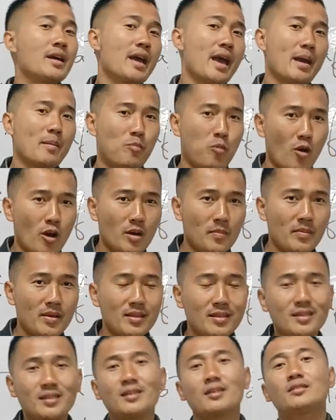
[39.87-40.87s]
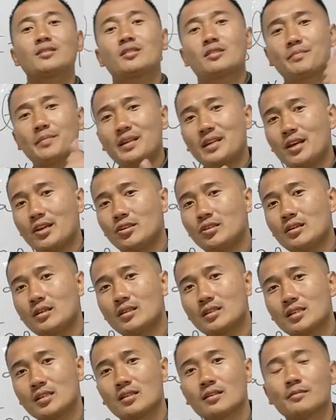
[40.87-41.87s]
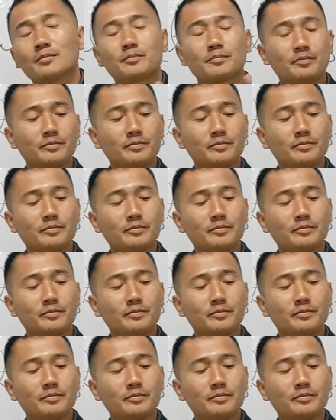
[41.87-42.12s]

appointments, terminations,